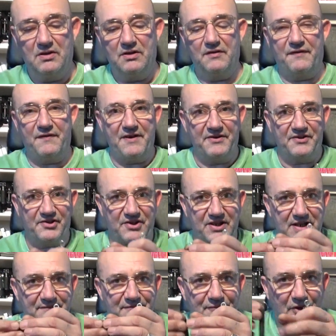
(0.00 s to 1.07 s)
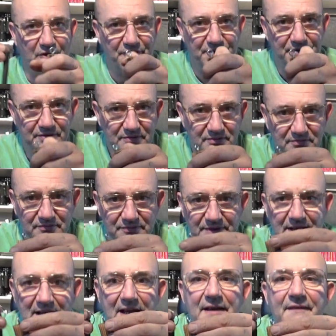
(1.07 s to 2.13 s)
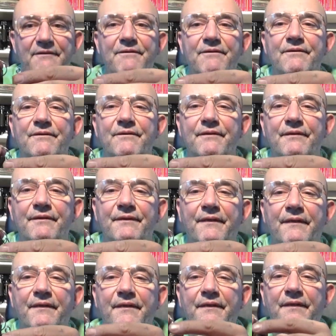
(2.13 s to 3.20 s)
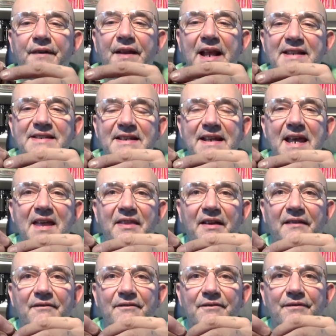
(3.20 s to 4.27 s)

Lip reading: the ferrocerium rod, yeah, so they're together.